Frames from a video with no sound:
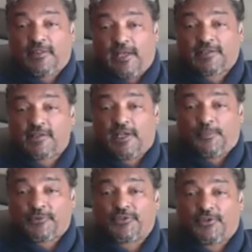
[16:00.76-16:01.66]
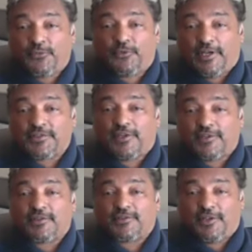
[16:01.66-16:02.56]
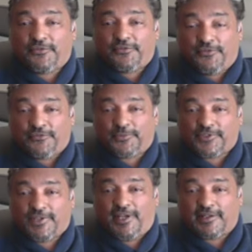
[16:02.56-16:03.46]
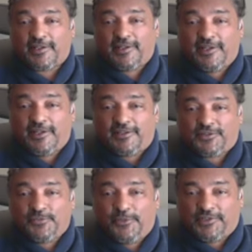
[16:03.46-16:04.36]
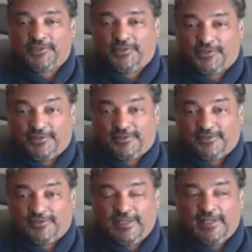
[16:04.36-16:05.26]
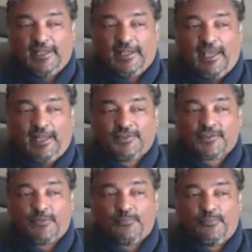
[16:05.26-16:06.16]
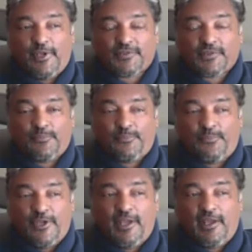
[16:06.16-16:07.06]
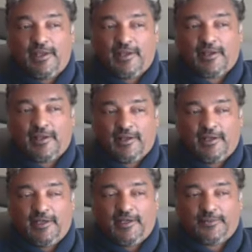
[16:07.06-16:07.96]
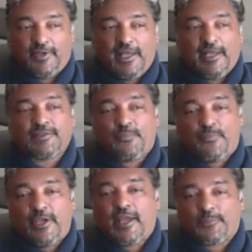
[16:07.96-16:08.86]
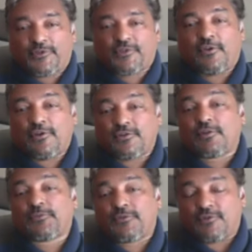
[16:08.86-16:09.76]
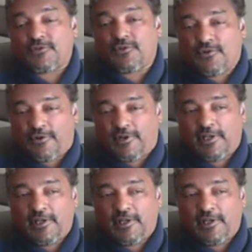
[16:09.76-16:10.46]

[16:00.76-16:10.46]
that's the episode where I sent the selfie from set to my sister. And it's a big episode in terms of the story.